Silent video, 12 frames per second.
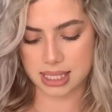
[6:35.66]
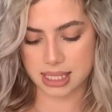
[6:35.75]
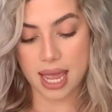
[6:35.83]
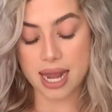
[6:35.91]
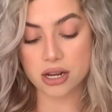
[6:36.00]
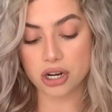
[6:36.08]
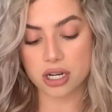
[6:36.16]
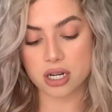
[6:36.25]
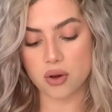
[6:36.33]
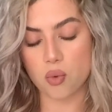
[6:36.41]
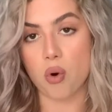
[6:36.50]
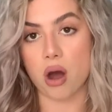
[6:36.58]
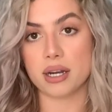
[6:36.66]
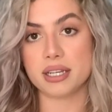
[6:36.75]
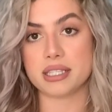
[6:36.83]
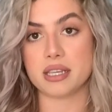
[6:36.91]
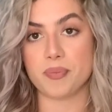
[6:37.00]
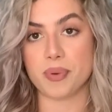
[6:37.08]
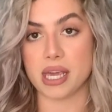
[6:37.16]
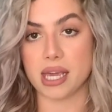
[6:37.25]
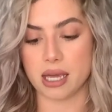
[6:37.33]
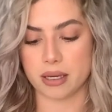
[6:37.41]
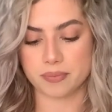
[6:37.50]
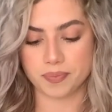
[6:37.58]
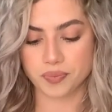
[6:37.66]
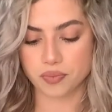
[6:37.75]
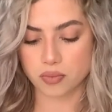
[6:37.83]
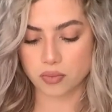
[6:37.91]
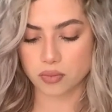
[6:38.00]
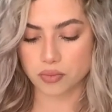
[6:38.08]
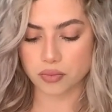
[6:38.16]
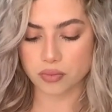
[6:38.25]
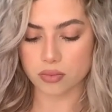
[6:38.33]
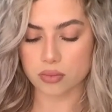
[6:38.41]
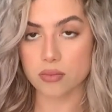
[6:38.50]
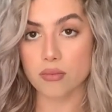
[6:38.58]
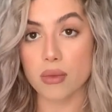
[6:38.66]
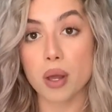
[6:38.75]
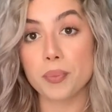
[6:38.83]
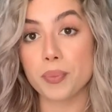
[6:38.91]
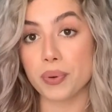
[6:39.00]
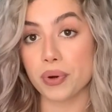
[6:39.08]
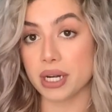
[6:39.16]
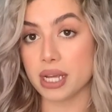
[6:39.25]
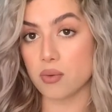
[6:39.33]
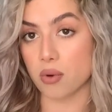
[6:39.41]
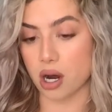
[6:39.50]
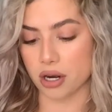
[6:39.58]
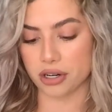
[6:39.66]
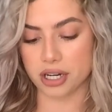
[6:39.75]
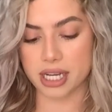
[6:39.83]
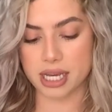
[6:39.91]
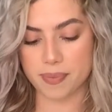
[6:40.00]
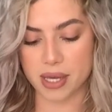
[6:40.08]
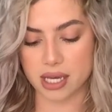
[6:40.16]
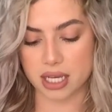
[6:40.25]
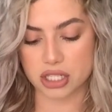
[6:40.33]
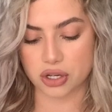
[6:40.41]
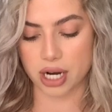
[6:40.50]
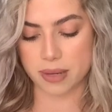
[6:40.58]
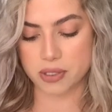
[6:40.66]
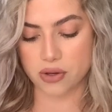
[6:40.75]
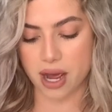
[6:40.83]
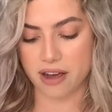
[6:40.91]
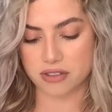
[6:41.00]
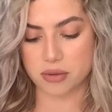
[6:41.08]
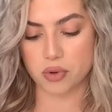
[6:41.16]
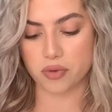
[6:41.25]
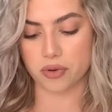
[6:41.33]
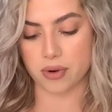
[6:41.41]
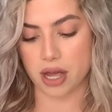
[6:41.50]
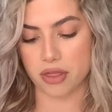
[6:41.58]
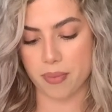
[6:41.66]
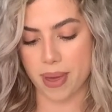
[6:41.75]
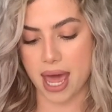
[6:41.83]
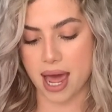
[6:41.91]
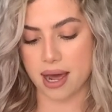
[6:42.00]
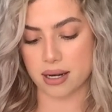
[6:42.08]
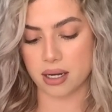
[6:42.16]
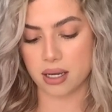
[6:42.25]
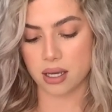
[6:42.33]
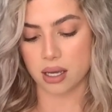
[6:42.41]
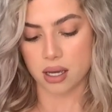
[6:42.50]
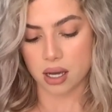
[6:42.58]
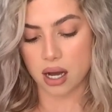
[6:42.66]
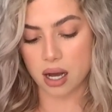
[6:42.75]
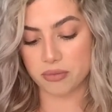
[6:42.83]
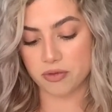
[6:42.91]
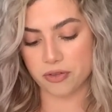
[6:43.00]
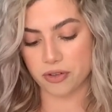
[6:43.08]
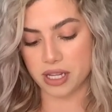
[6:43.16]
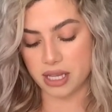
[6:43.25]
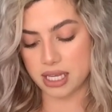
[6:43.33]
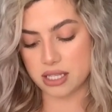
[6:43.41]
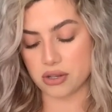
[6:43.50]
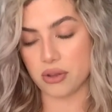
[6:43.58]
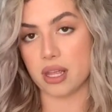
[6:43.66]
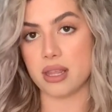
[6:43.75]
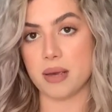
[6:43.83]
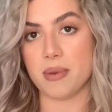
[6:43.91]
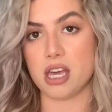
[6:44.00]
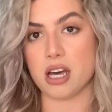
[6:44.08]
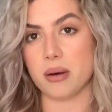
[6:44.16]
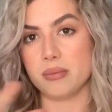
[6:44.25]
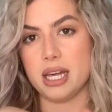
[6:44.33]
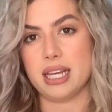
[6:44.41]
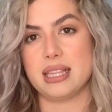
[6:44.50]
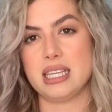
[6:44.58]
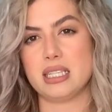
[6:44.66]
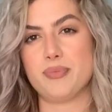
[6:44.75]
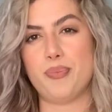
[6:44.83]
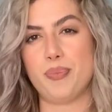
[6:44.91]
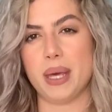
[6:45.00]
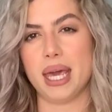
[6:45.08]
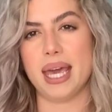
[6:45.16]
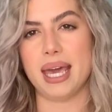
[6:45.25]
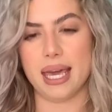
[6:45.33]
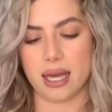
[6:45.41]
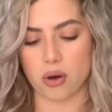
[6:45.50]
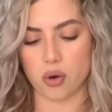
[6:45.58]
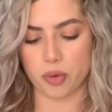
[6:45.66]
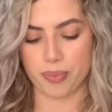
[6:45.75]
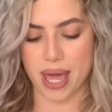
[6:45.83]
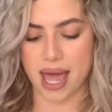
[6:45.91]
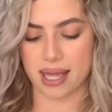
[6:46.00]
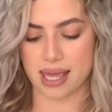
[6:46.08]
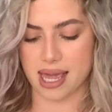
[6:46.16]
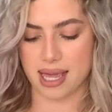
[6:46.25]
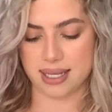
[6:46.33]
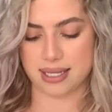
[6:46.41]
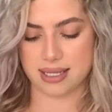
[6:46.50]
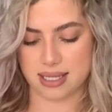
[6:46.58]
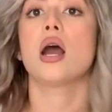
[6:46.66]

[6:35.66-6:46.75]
And you're gonna want it to be pretty watery because crepes you have to move around the pan freely, so then they become like these big old pancakes.